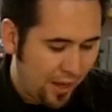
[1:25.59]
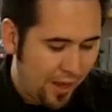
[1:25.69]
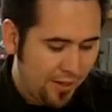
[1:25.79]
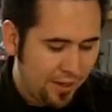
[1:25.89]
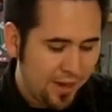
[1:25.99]

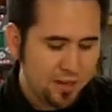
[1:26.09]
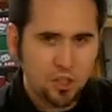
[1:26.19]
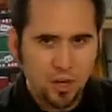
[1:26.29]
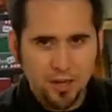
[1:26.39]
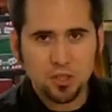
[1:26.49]
And it kind of
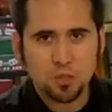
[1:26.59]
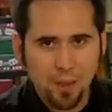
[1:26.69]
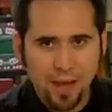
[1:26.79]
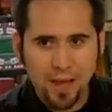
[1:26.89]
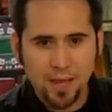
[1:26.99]
changed
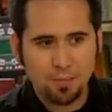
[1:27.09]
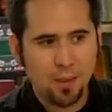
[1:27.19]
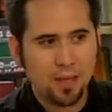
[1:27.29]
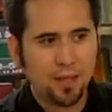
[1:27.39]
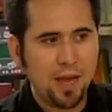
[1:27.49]
my
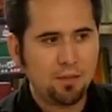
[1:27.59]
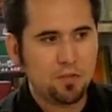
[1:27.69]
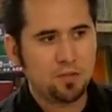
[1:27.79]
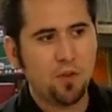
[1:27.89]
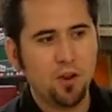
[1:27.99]
life
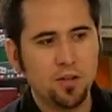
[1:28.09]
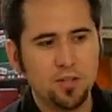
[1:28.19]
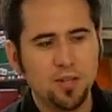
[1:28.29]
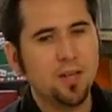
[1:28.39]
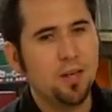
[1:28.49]
as far
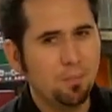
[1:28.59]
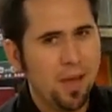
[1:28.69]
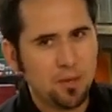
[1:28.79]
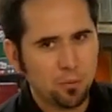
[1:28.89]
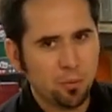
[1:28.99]
as
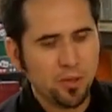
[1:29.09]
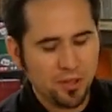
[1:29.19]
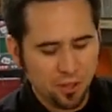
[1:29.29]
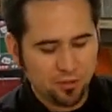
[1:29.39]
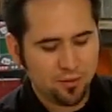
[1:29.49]
manual
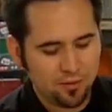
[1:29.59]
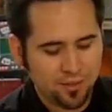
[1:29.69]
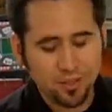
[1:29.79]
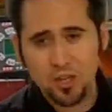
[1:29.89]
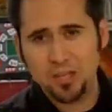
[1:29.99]
printing goes. It
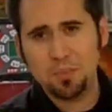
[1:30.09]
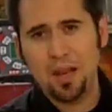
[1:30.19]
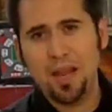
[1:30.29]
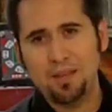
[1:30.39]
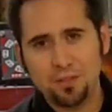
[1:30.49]
didn't change my
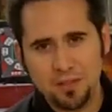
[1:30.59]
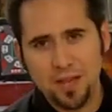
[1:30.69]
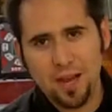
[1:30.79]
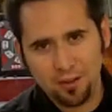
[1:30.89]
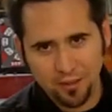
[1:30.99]
life
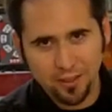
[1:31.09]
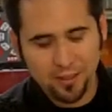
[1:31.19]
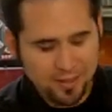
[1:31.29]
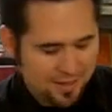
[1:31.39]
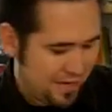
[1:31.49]

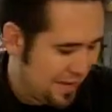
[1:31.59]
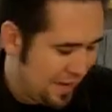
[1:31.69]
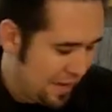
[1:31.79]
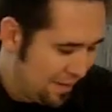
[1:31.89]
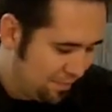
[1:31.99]
entirely.
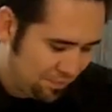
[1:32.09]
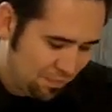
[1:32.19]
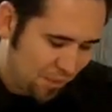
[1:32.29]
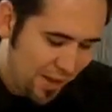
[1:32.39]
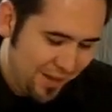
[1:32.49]

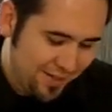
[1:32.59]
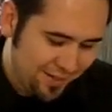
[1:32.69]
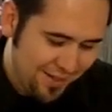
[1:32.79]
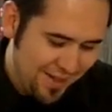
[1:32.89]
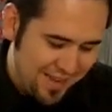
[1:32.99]
But
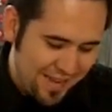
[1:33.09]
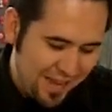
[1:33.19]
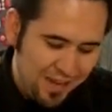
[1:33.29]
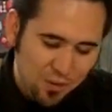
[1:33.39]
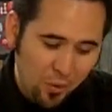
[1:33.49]

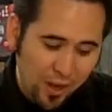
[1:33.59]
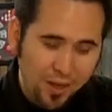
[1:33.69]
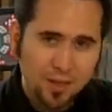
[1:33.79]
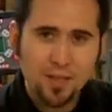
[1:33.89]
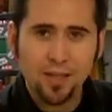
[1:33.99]

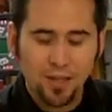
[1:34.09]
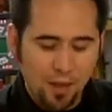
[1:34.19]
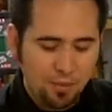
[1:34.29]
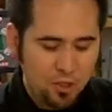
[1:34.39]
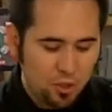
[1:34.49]
anyway,
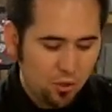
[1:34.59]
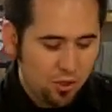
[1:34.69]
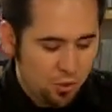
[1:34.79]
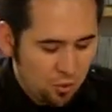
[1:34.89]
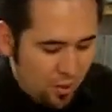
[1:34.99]
I'm going to show
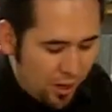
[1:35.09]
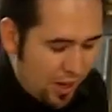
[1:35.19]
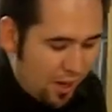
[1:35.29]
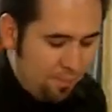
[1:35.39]
you